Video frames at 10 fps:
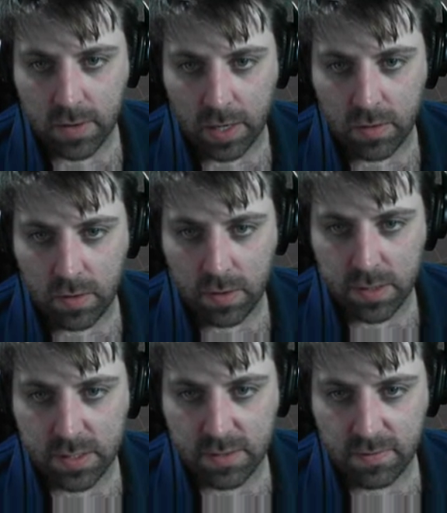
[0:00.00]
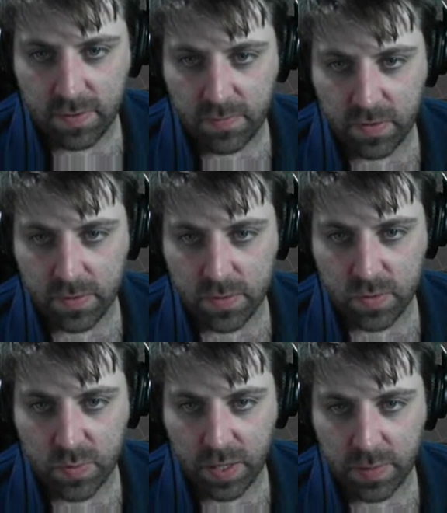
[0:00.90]
Great course. Flip Fluids we've
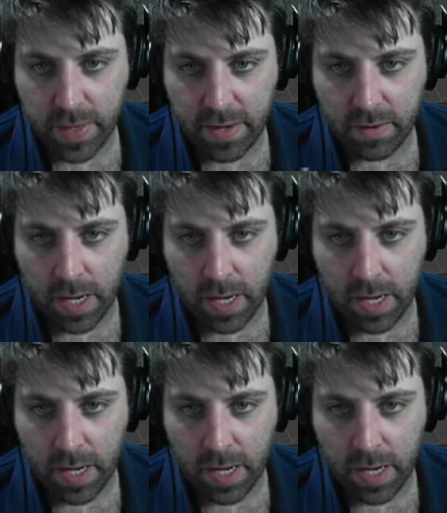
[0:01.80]
spoken about.